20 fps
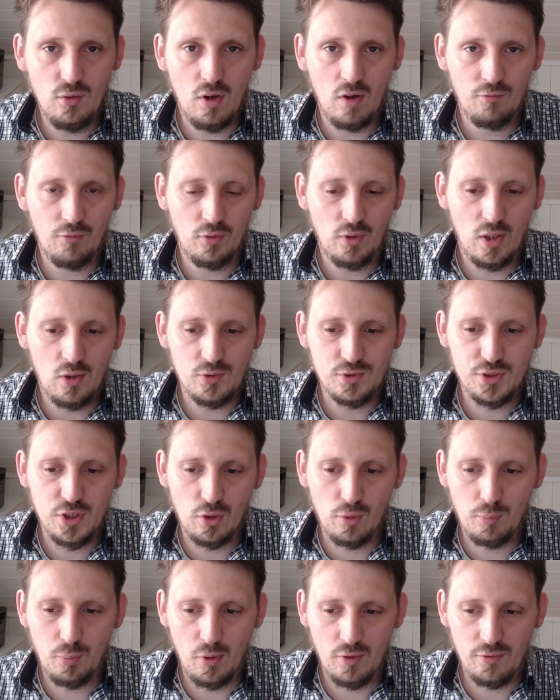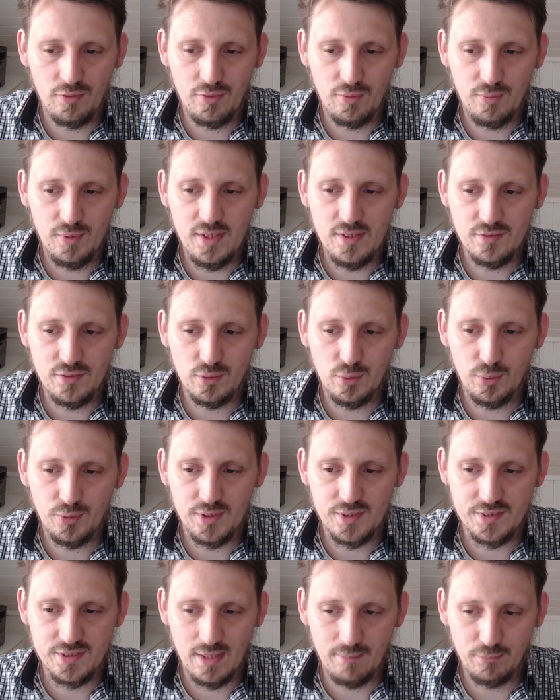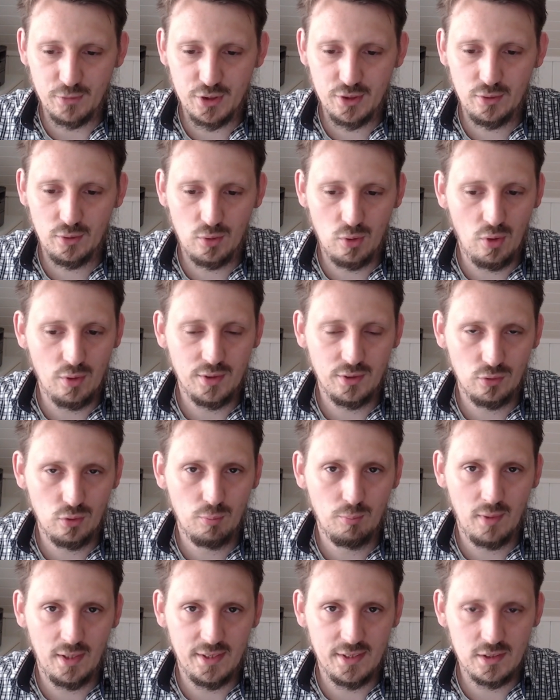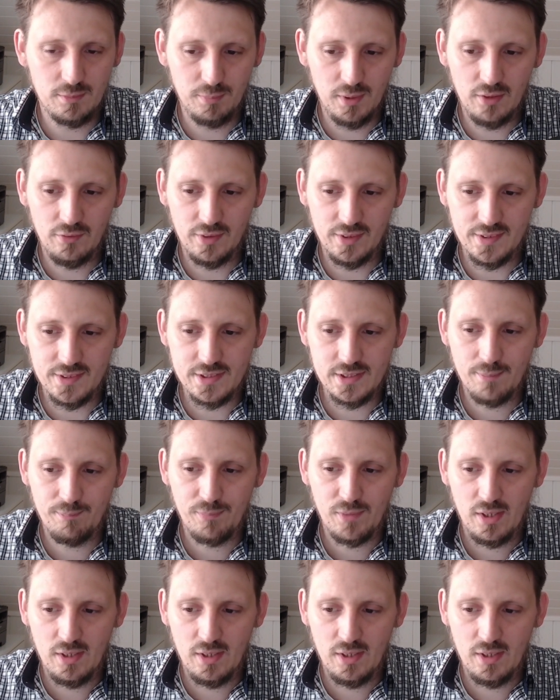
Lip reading: of around 0.3 is a good assumption according to my experience.